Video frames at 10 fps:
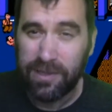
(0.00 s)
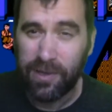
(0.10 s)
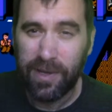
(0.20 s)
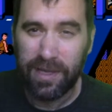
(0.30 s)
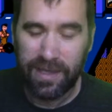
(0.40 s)

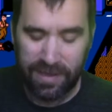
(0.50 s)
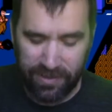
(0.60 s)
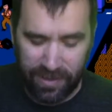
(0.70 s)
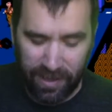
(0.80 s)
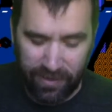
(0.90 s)
enjoying
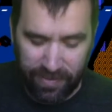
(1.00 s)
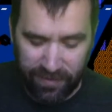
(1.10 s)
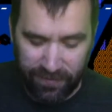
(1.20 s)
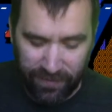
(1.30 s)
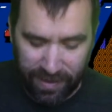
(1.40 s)
these, so I thought it'd
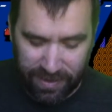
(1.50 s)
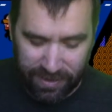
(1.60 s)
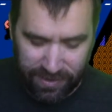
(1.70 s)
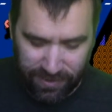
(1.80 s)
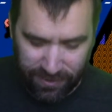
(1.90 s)
be
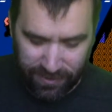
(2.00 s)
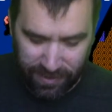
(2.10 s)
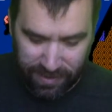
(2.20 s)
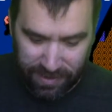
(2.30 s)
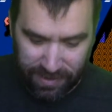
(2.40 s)
fun
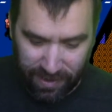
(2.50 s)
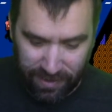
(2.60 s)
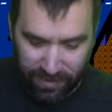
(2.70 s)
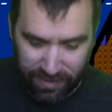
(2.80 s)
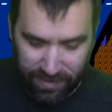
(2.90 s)
to
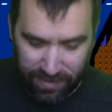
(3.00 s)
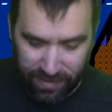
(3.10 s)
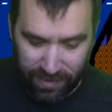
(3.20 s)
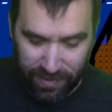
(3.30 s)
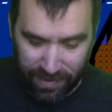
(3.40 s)
start
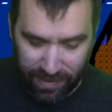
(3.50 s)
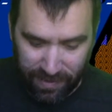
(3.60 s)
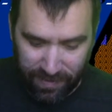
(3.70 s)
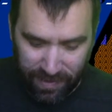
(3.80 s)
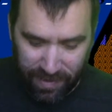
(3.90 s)
doing
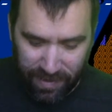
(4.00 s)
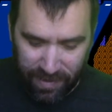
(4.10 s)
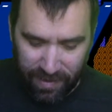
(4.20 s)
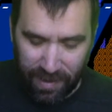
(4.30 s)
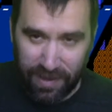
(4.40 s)
them.
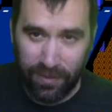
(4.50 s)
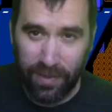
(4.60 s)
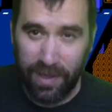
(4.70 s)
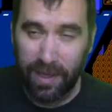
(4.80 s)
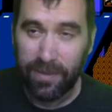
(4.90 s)
I did
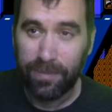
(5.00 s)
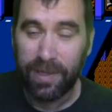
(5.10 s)
one on